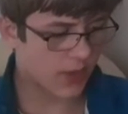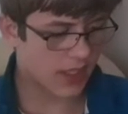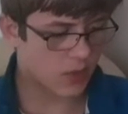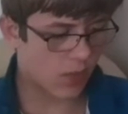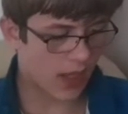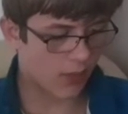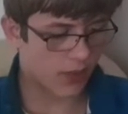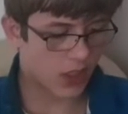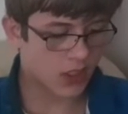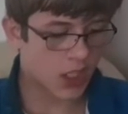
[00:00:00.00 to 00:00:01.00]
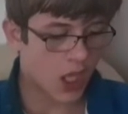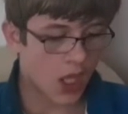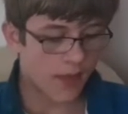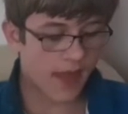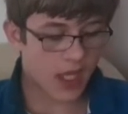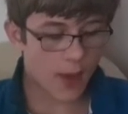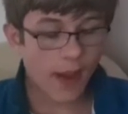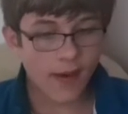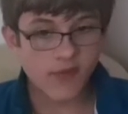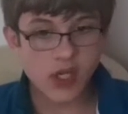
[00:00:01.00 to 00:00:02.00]
it as well because they come
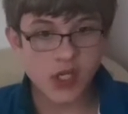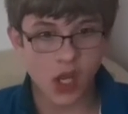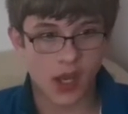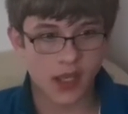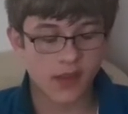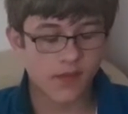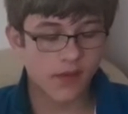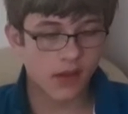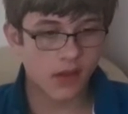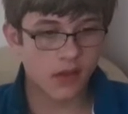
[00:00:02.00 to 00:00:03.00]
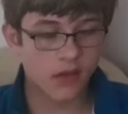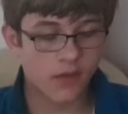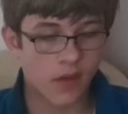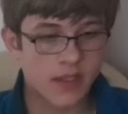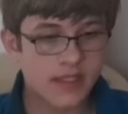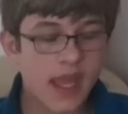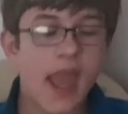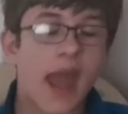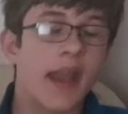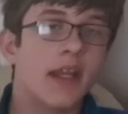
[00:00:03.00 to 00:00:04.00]
out in the night the
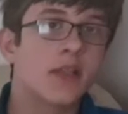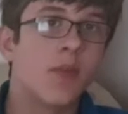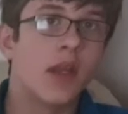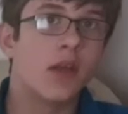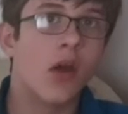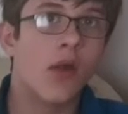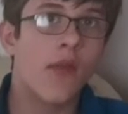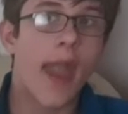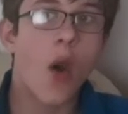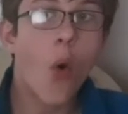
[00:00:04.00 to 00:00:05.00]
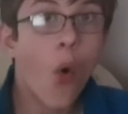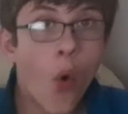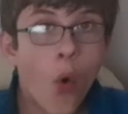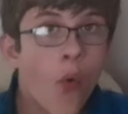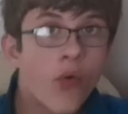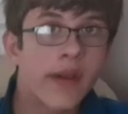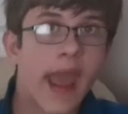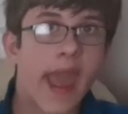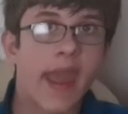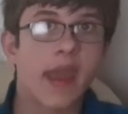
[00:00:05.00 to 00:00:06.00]
sand has been there all
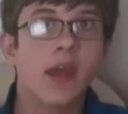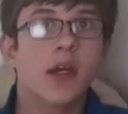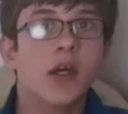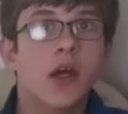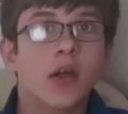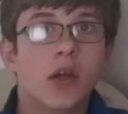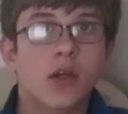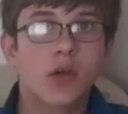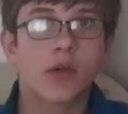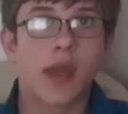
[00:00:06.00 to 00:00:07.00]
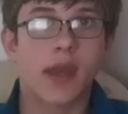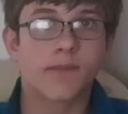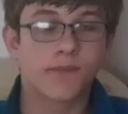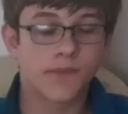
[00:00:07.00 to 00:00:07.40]
day cooking.